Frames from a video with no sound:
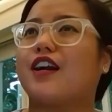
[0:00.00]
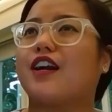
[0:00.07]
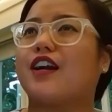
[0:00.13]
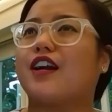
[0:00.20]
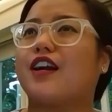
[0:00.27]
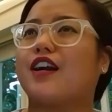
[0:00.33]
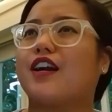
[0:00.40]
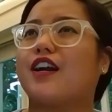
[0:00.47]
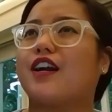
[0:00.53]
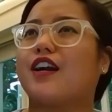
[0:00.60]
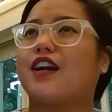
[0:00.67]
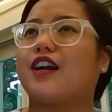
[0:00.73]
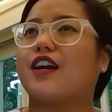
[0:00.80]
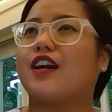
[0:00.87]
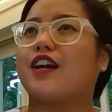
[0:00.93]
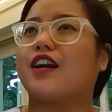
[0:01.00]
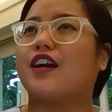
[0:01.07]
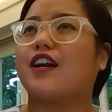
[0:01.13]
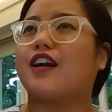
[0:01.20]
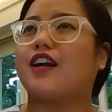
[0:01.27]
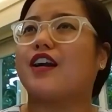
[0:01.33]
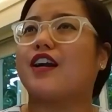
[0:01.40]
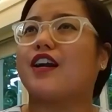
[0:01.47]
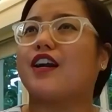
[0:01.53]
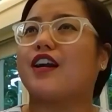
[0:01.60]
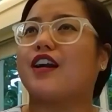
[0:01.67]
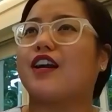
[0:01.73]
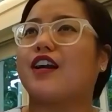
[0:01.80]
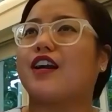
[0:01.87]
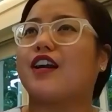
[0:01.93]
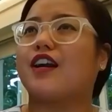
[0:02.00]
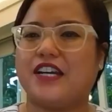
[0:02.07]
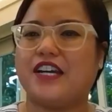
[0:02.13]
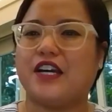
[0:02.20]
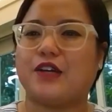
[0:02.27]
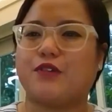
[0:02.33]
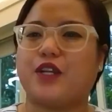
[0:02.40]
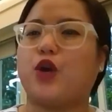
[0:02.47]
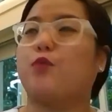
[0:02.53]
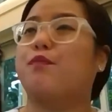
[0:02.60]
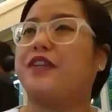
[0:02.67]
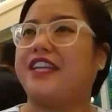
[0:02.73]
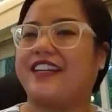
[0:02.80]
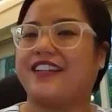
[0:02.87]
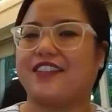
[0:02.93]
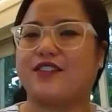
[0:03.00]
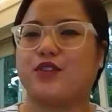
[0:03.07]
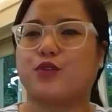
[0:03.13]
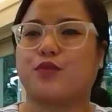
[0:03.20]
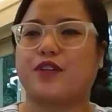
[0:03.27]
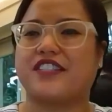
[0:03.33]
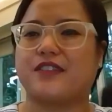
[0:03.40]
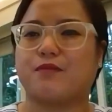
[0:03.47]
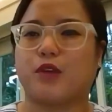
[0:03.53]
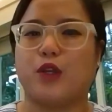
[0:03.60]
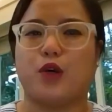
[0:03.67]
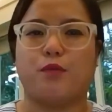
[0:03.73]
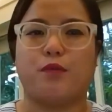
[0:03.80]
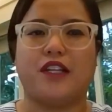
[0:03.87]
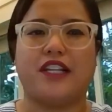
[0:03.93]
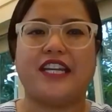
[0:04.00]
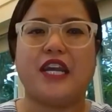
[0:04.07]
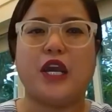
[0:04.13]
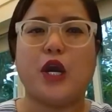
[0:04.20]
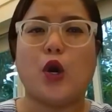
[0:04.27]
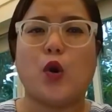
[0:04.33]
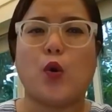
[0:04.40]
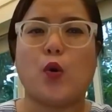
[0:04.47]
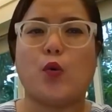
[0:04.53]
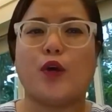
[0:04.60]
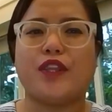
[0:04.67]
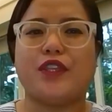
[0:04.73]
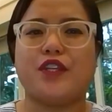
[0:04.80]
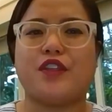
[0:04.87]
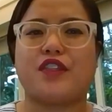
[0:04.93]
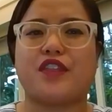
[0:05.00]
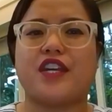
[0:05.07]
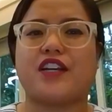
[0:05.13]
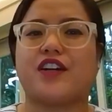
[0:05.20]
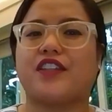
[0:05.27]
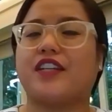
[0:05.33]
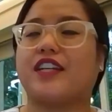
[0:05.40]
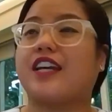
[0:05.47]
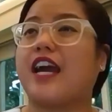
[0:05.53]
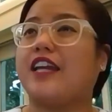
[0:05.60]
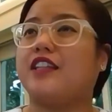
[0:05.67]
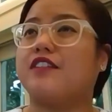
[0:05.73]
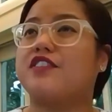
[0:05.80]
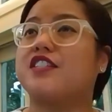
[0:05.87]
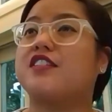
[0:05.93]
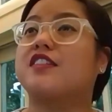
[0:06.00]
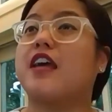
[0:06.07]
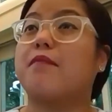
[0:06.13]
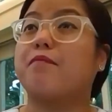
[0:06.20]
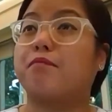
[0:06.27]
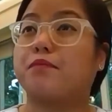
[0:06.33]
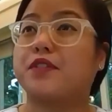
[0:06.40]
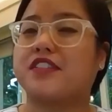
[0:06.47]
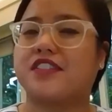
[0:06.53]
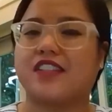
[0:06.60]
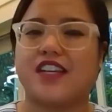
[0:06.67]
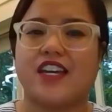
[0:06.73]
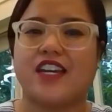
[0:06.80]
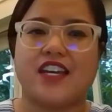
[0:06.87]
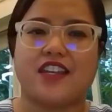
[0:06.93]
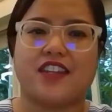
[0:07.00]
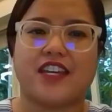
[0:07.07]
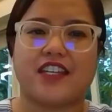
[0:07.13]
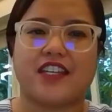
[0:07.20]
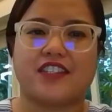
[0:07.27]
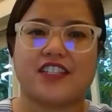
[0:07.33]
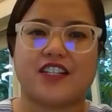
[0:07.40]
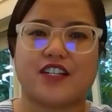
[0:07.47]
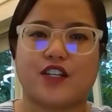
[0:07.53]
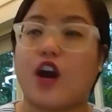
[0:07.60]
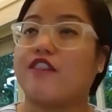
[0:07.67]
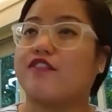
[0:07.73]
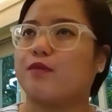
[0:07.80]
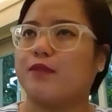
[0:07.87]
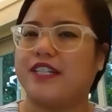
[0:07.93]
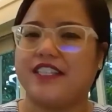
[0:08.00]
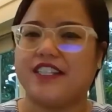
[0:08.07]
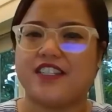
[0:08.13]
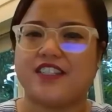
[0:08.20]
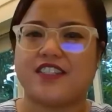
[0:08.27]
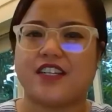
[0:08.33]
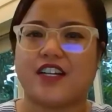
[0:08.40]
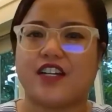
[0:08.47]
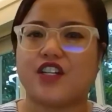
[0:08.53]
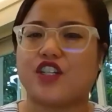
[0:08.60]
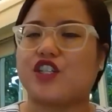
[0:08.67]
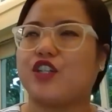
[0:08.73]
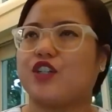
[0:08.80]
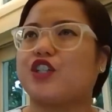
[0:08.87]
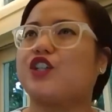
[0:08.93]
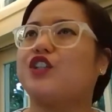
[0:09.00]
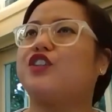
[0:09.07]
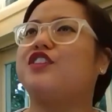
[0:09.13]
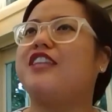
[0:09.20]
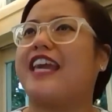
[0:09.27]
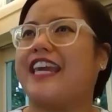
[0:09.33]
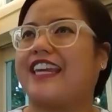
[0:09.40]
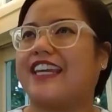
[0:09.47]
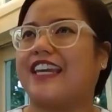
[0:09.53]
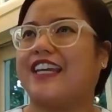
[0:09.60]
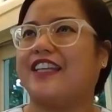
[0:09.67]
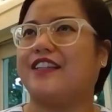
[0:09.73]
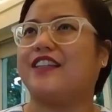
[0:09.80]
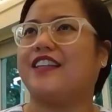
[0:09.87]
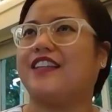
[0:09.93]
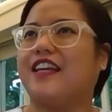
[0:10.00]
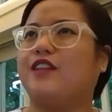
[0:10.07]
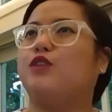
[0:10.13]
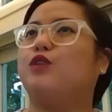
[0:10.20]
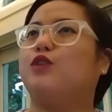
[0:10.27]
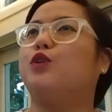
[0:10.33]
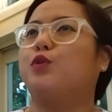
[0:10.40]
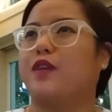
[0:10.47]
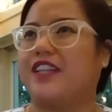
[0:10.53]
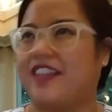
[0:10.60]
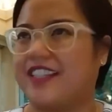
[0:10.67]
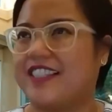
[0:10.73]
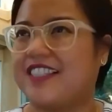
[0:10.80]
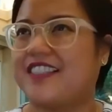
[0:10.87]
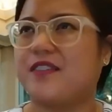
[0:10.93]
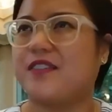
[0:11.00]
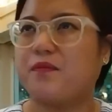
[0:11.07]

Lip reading: agreeable to it, reopening tourism globally, what do you think are the kind of steps that governments should take in doing this?